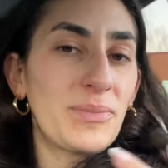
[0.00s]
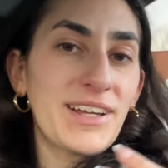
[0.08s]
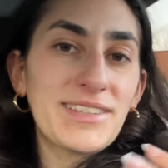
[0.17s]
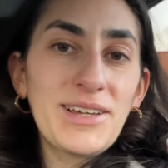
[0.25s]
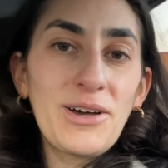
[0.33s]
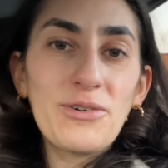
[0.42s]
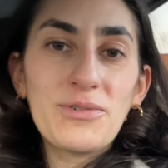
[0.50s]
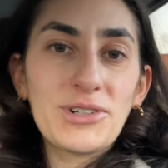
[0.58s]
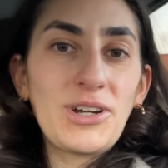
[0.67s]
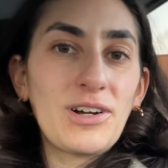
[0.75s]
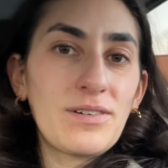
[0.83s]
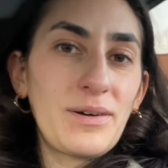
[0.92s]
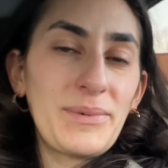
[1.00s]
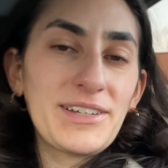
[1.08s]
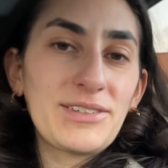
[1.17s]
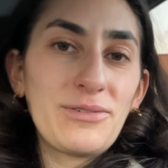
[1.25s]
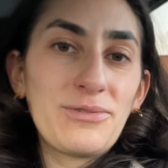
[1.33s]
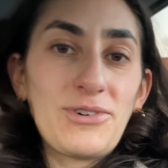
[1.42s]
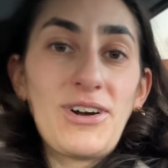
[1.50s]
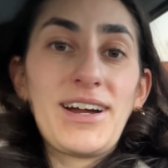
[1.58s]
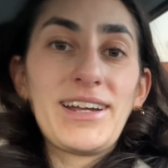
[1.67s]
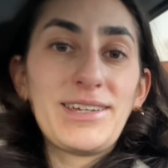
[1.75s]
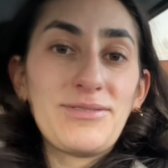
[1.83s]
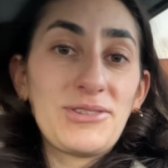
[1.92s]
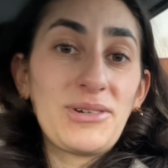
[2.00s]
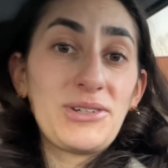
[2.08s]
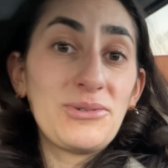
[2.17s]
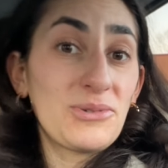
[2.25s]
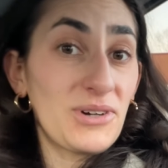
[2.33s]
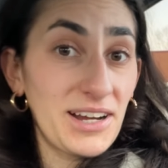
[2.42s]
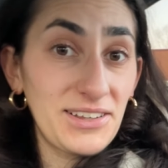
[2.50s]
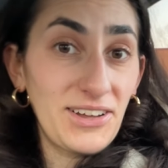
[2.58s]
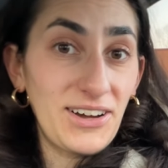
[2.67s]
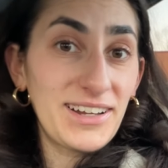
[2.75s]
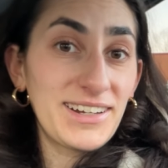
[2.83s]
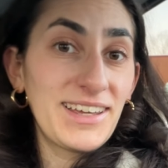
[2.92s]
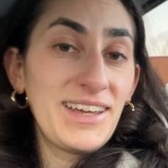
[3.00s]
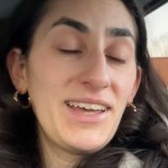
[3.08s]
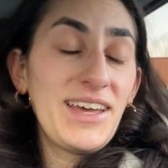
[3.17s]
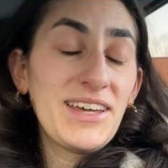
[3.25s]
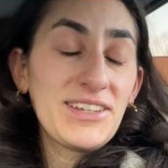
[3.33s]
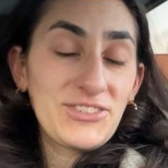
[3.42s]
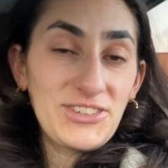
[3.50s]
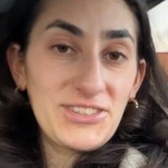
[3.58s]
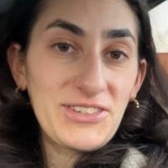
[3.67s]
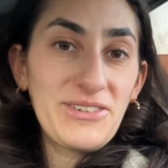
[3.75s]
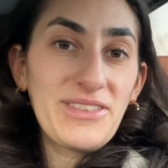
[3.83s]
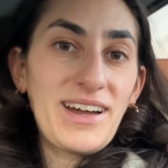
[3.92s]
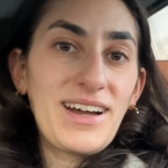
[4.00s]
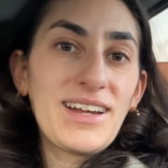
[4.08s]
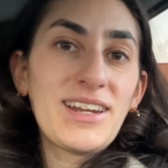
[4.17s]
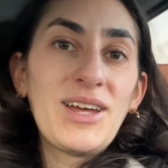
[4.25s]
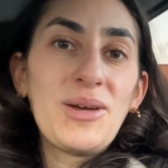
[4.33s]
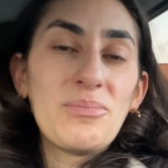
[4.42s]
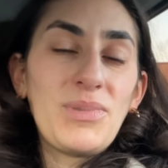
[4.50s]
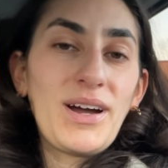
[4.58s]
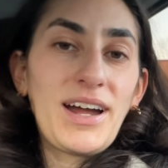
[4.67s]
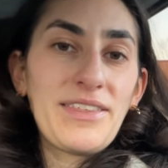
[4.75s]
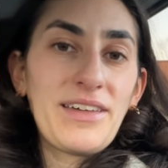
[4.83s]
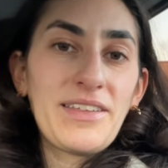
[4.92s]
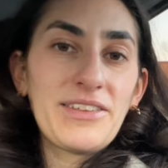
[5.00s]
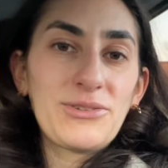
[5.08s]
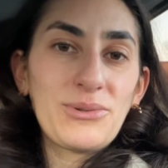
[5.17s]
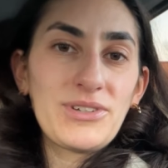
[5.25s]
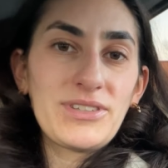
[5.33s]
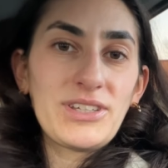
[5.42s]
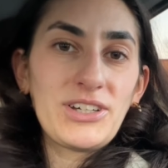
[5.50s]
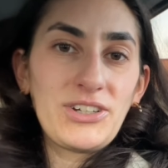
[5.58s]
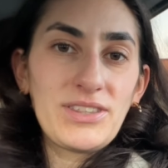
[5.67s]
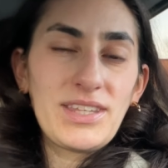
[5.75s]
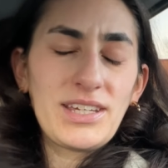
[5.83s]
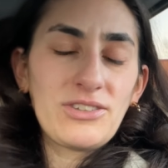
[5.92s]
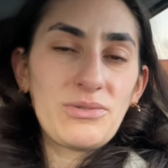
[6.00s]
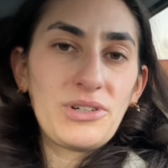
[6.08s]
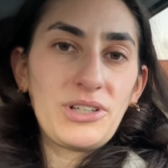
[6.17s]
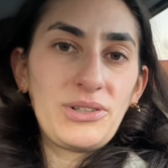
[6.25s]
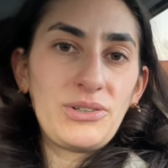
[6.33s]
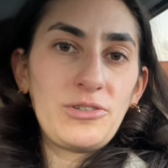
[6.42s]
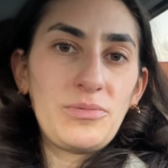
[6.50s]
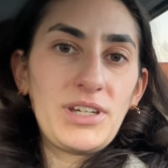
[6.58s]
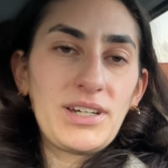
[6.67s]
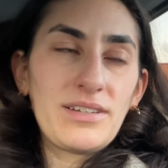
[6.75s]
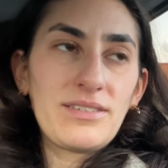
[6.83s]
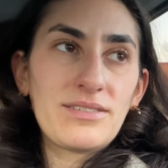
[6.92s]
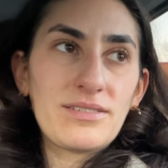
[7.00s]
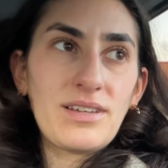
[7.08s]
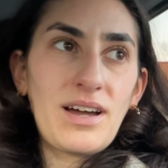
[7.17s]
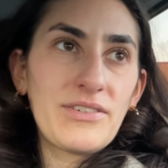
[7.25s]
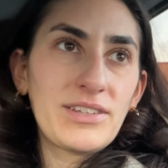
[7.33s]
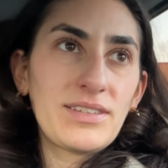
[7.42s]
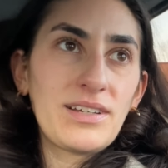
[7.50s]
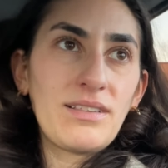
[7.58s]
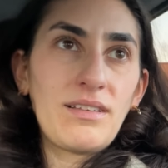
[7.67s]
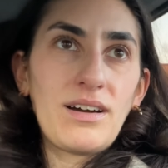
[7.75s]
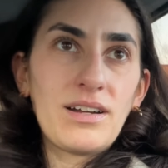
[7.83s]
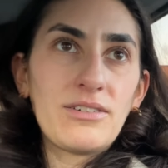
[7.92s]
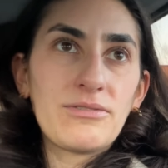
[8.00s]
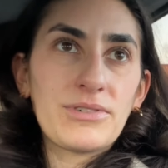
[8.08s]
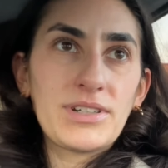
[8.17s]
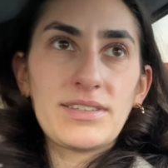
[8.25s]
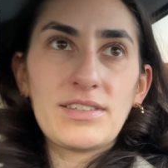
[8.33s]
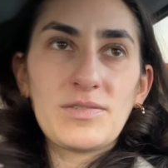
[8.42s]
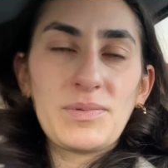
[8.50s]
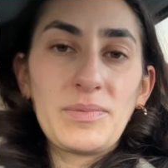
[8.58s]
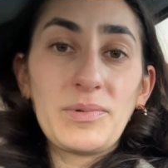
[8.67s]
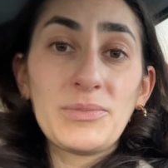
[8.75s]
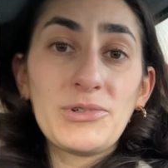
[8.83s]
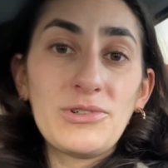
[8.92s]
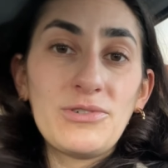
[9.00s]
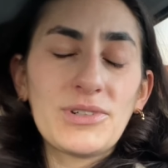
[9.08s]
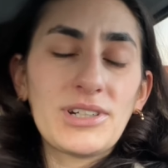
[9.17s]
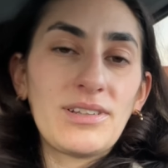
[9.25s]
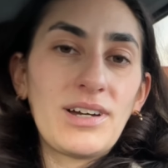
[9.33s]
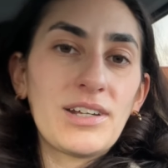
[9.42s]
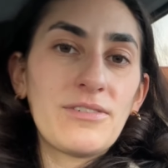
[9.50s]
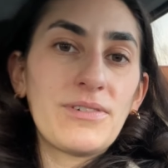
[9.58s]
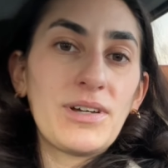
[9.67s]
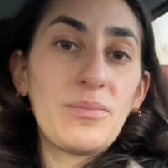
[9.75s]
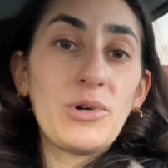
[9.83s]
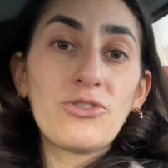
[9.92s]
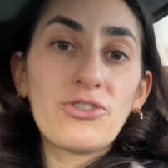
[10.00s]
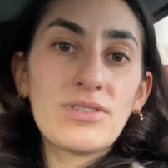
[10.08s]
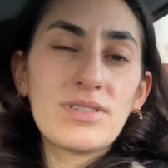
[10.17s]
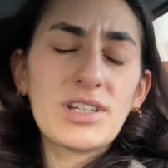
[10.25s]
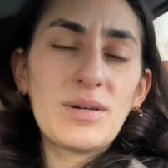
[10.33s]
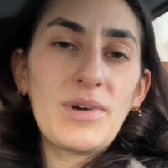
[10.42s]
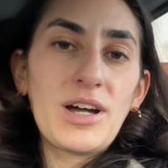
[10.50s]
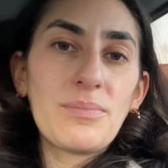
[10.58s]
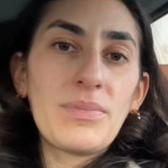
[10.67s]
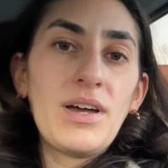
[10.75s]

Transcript: myself or talk about myself crying, even though I do cry a lot. Just know that. But I thought this was a good thing to include because there's obviously a lot of reasons people move and a lot of emotions come up